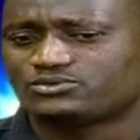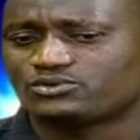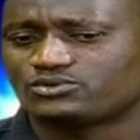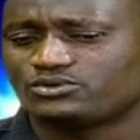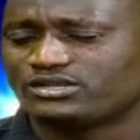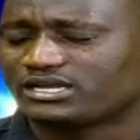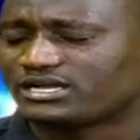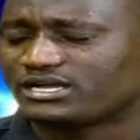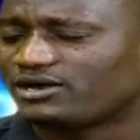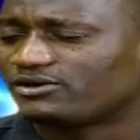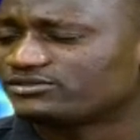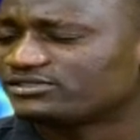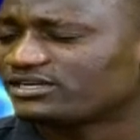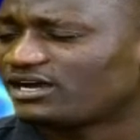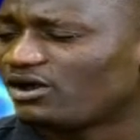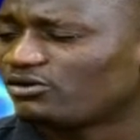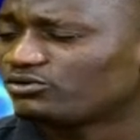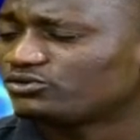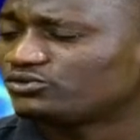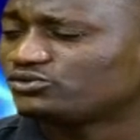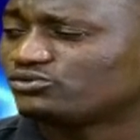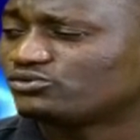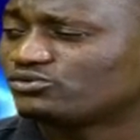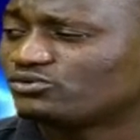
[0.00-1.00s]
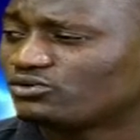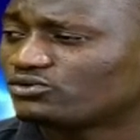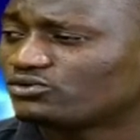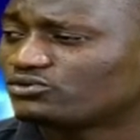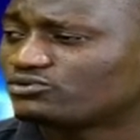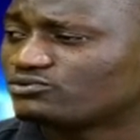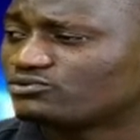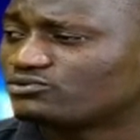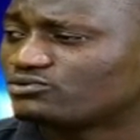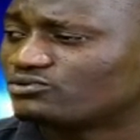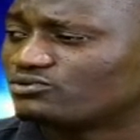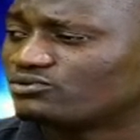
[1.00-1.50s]
on a counter. How do you go
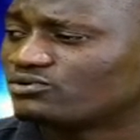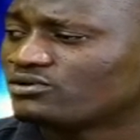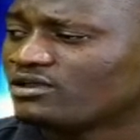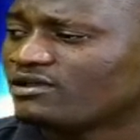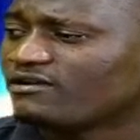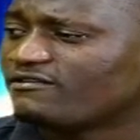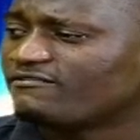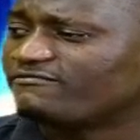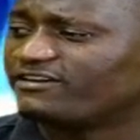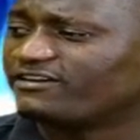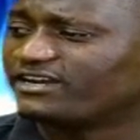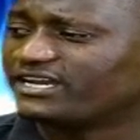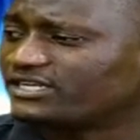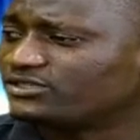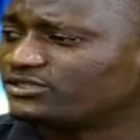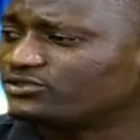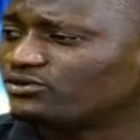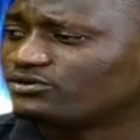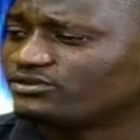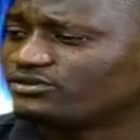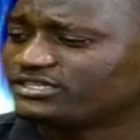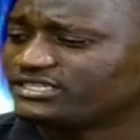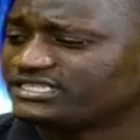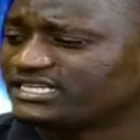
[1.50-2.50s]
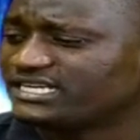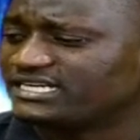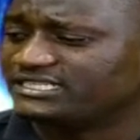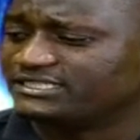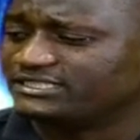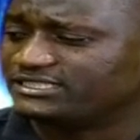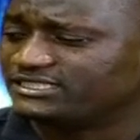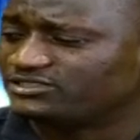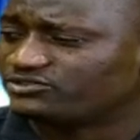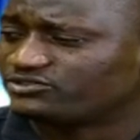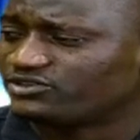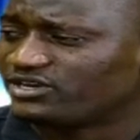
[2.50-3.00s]
to Valladolid
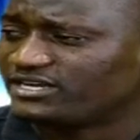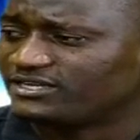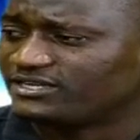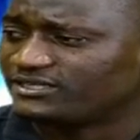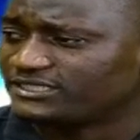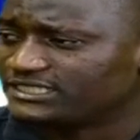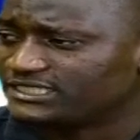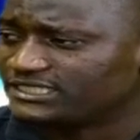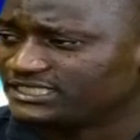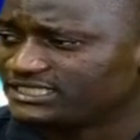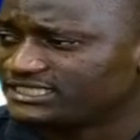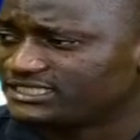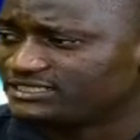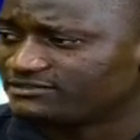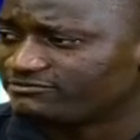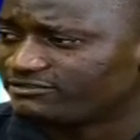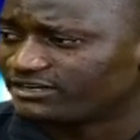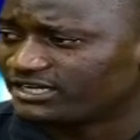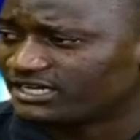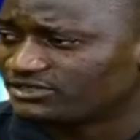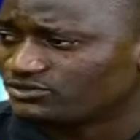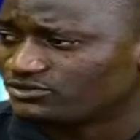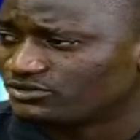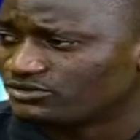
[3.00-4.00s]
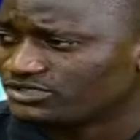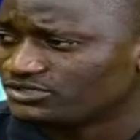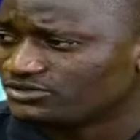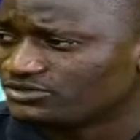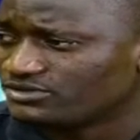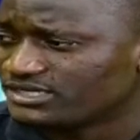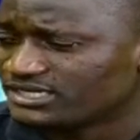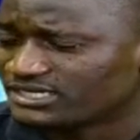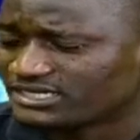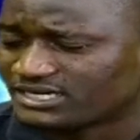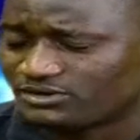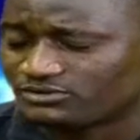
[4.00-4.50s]
and try and hit Valladolid
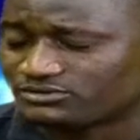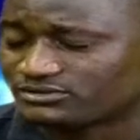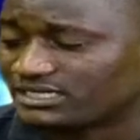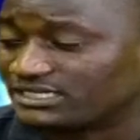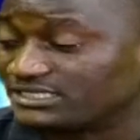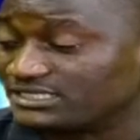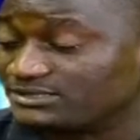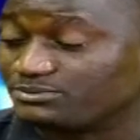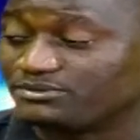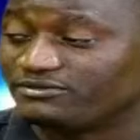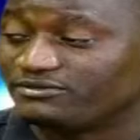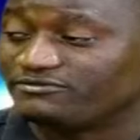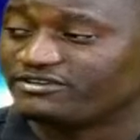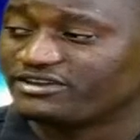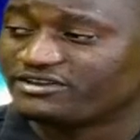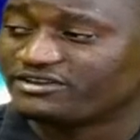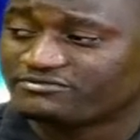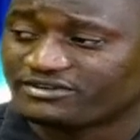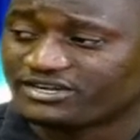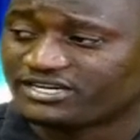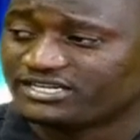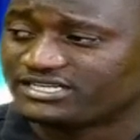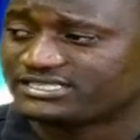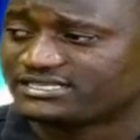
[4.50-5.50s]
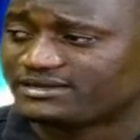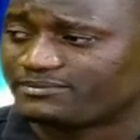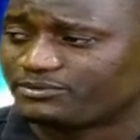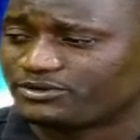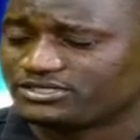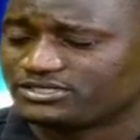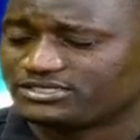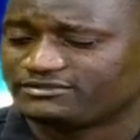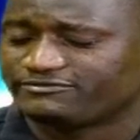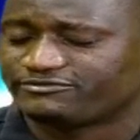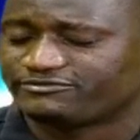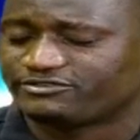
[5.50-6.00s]
on a counter? It's been very, very
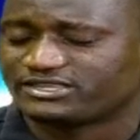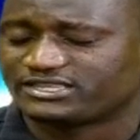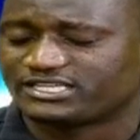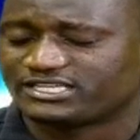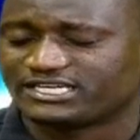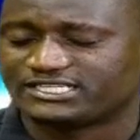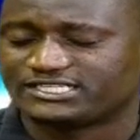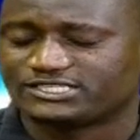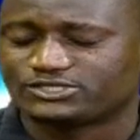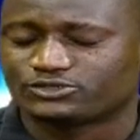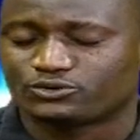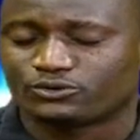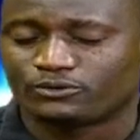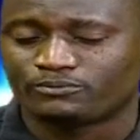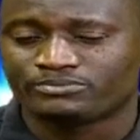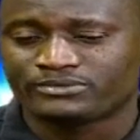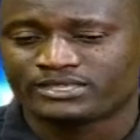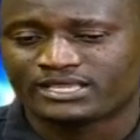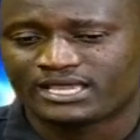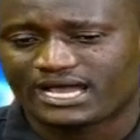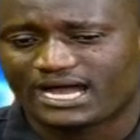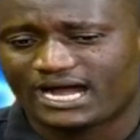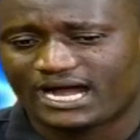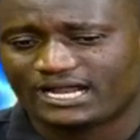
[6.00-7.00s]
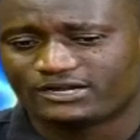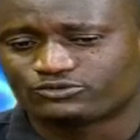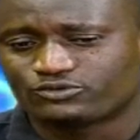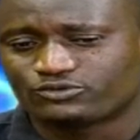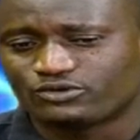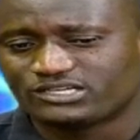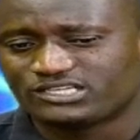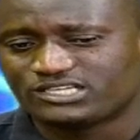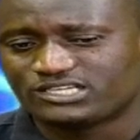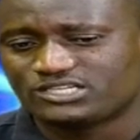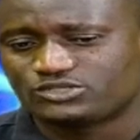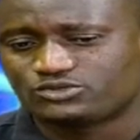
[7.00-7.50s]
disappointing for Atletico. And
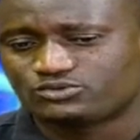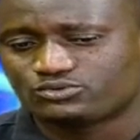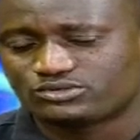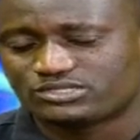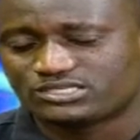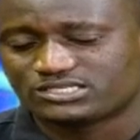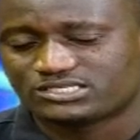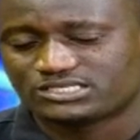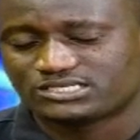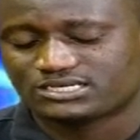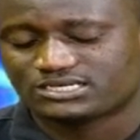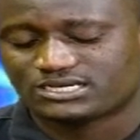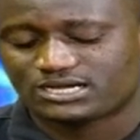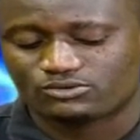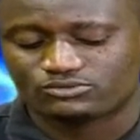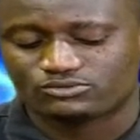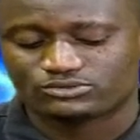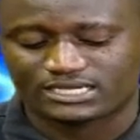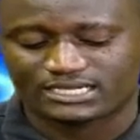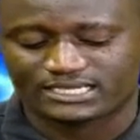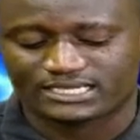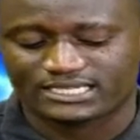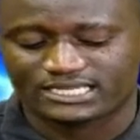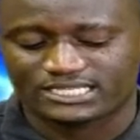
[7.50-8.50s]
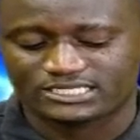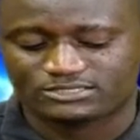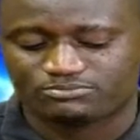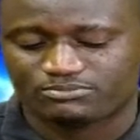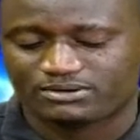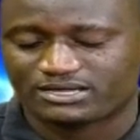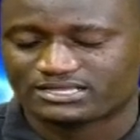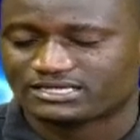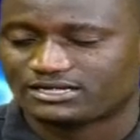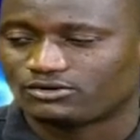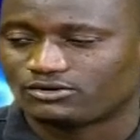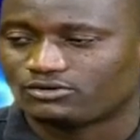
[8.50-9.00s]
going into this encounter against
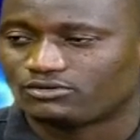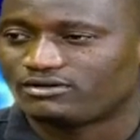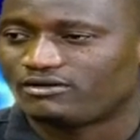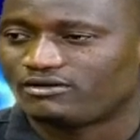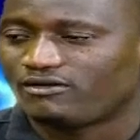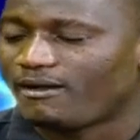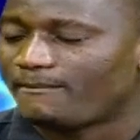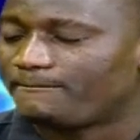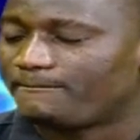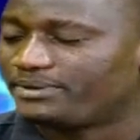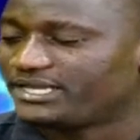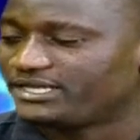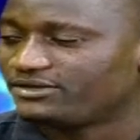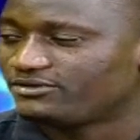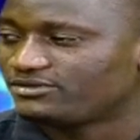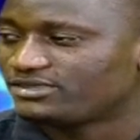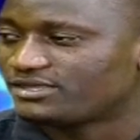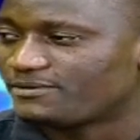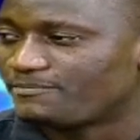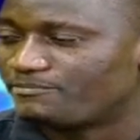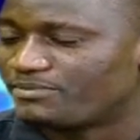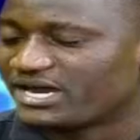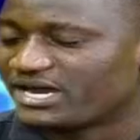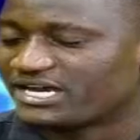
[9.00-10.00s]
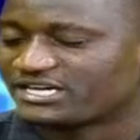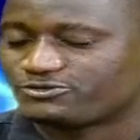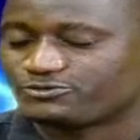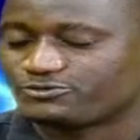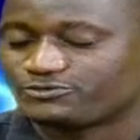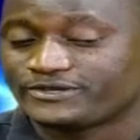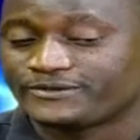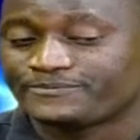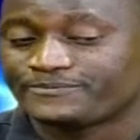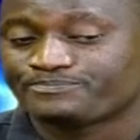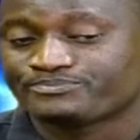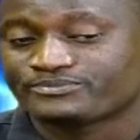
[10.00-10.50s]
Barcelona, we are playing with a back
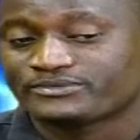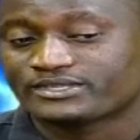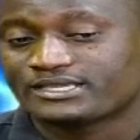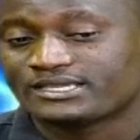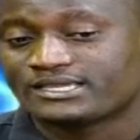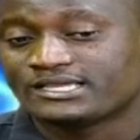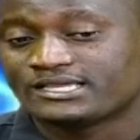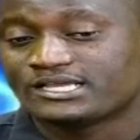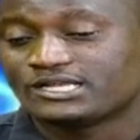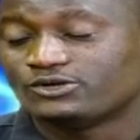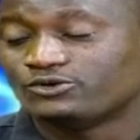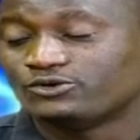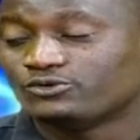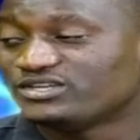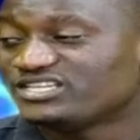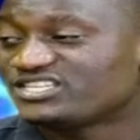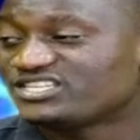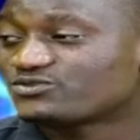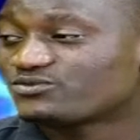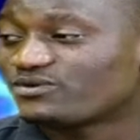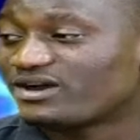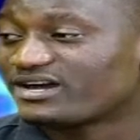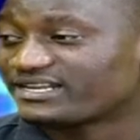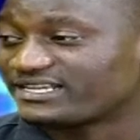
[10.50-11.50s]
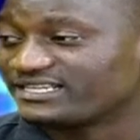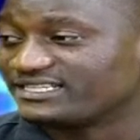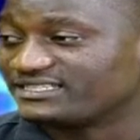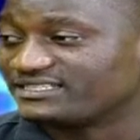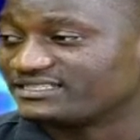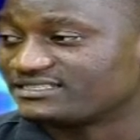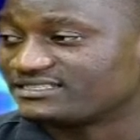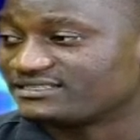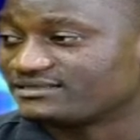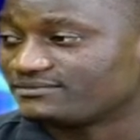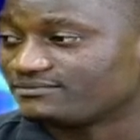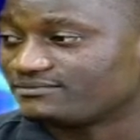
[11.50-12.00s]
three. Luis
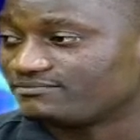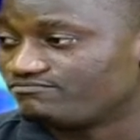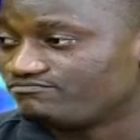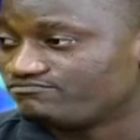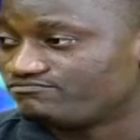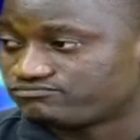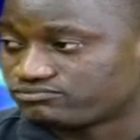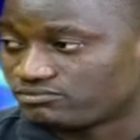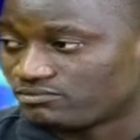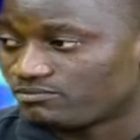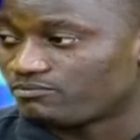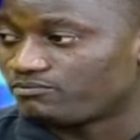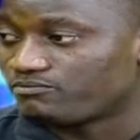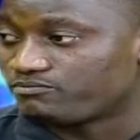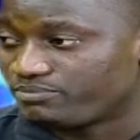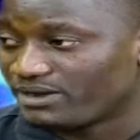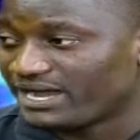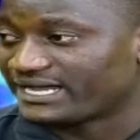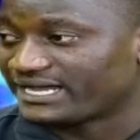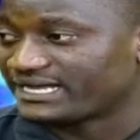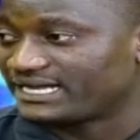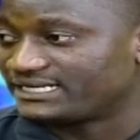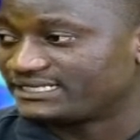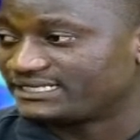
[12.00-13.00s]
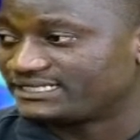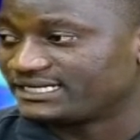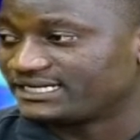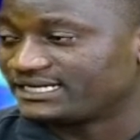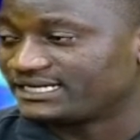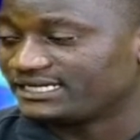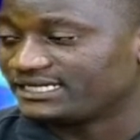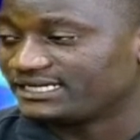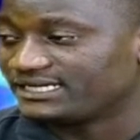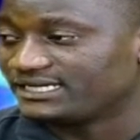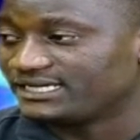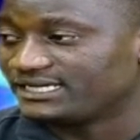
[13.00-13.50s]
Suarez back at
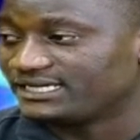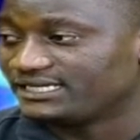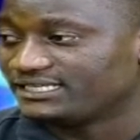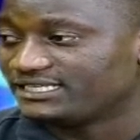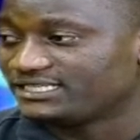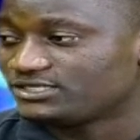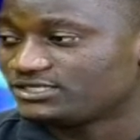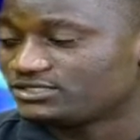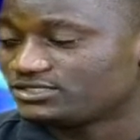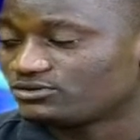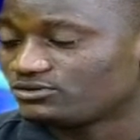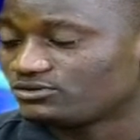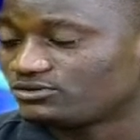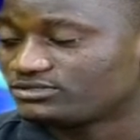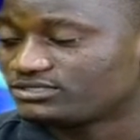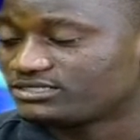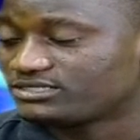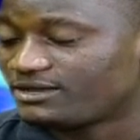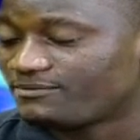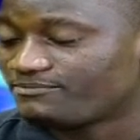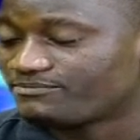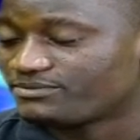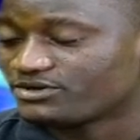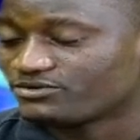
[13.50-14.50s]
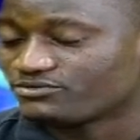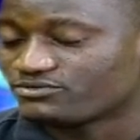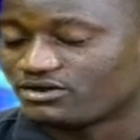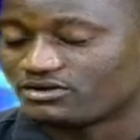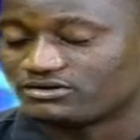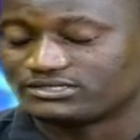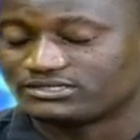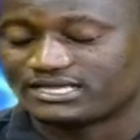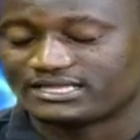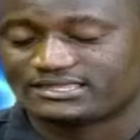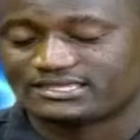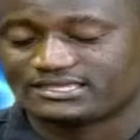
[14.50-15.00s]
his own stamping
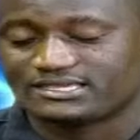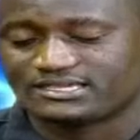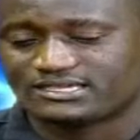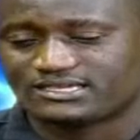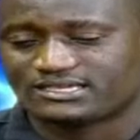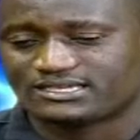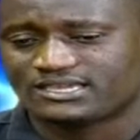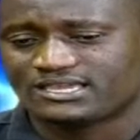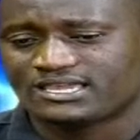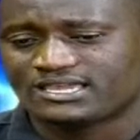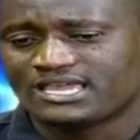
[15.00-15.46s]
ground. I think